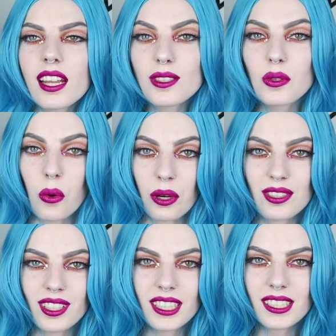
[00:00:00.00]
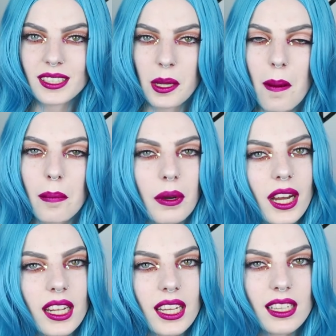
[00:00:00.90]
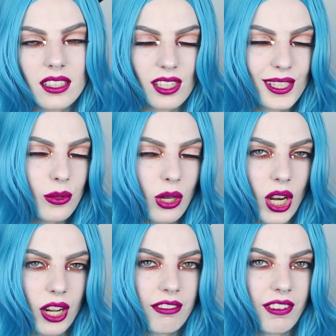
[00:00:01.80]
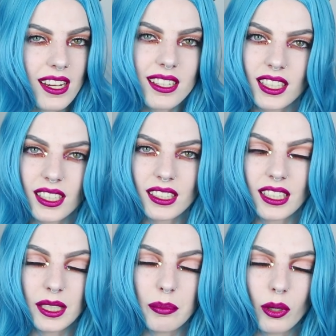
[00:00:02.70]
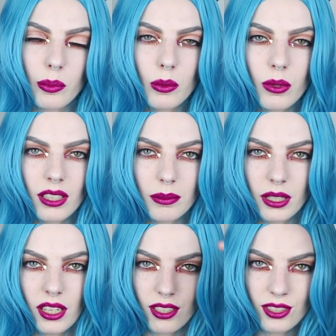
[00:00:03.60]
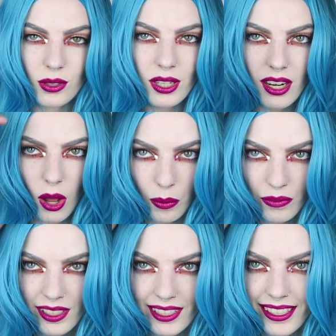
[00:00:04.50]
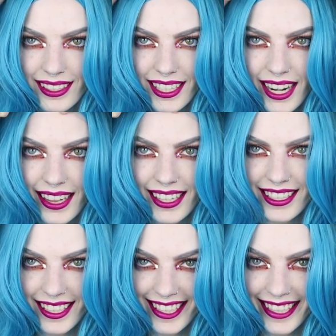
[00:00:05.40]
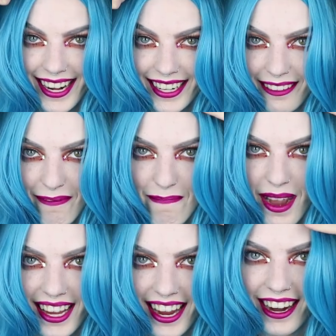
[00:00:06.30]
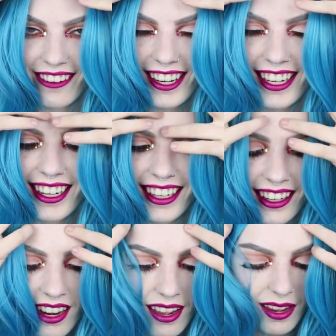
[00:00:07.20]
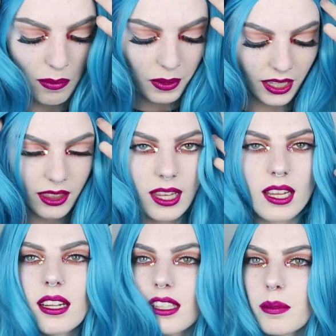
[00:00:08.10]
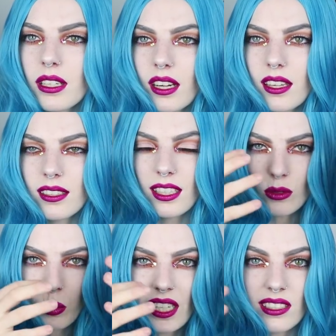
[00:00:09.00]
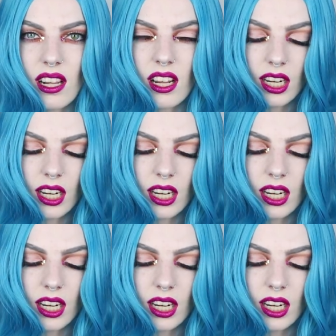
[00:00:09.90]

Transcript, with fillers: it's gorgeous. But it does look a lot faker than the purple one, because you can obviously see that this is not my hair right here. But I think that's because this wig is a